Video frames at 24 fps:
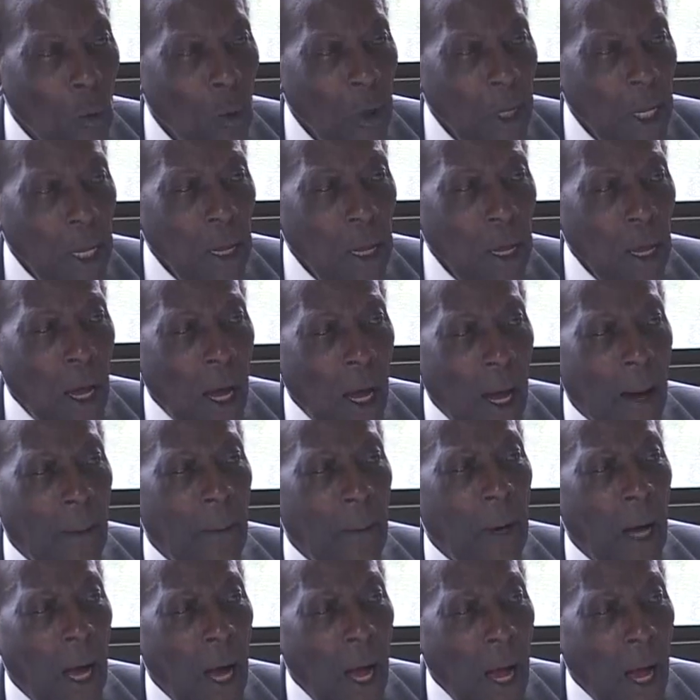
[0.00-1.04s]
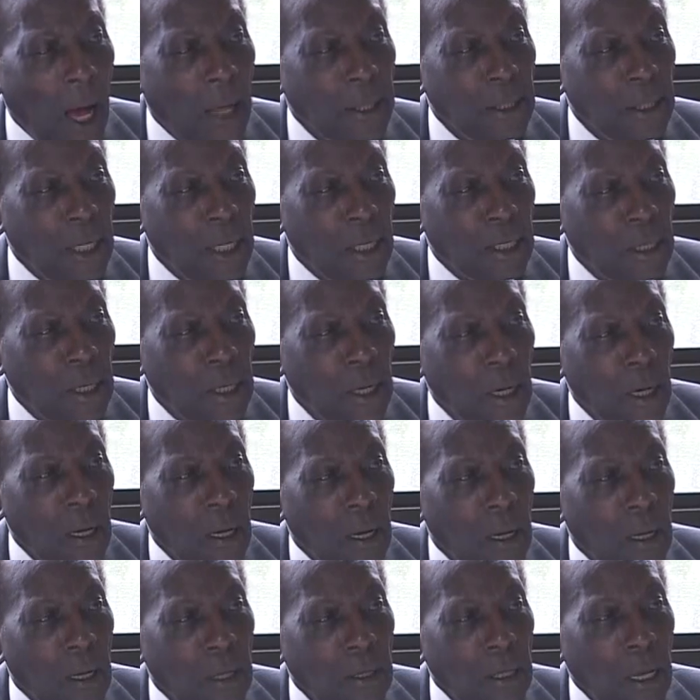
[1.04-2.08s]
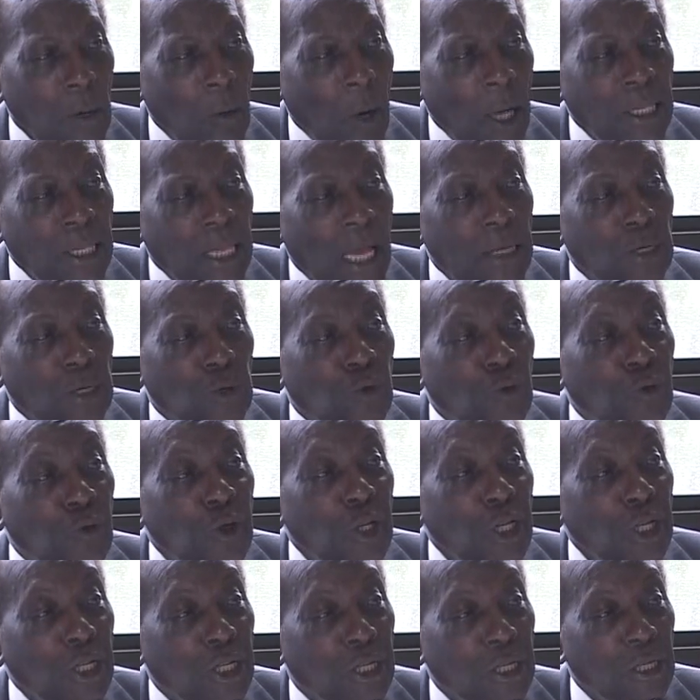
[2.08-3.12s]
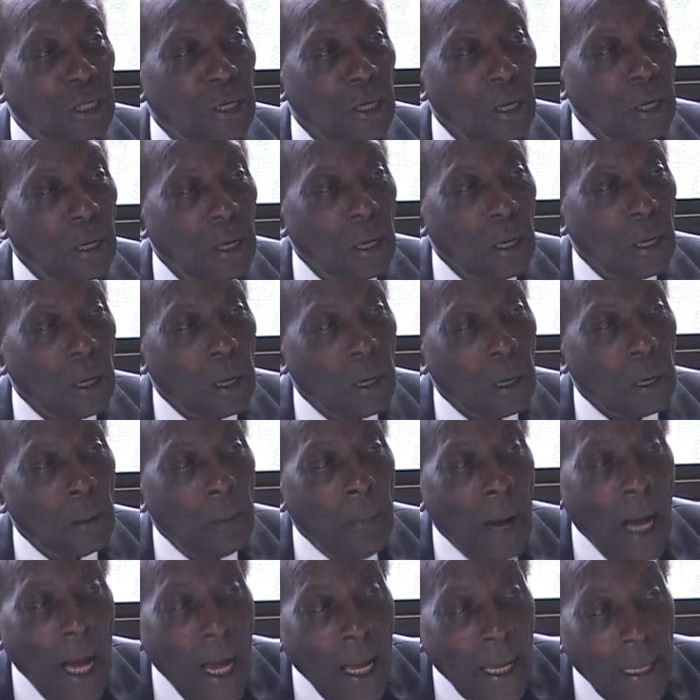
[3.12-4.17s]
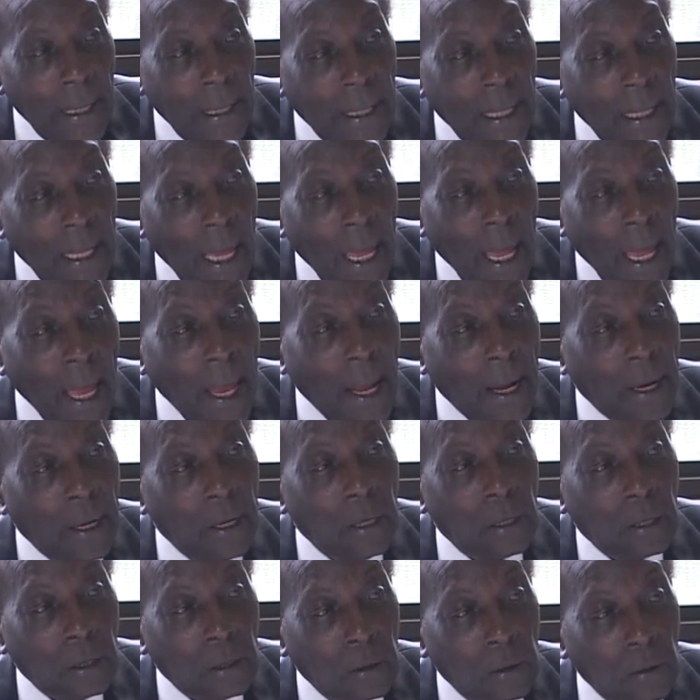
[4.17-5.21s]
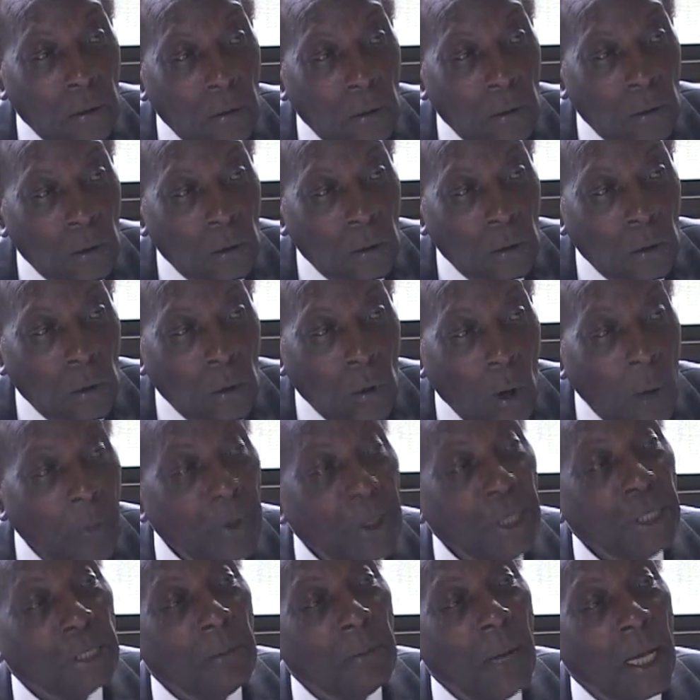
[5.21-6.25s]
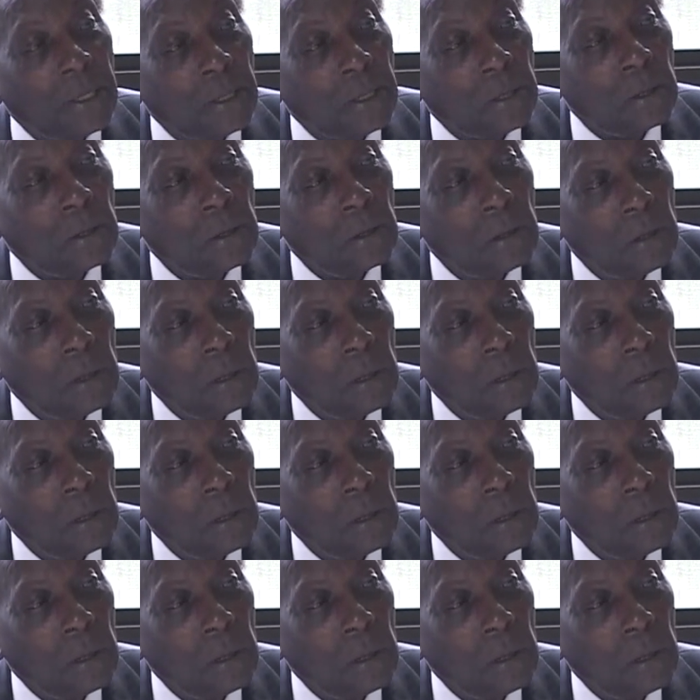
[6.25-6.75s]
We have heard that they want us to finish by the end of this month,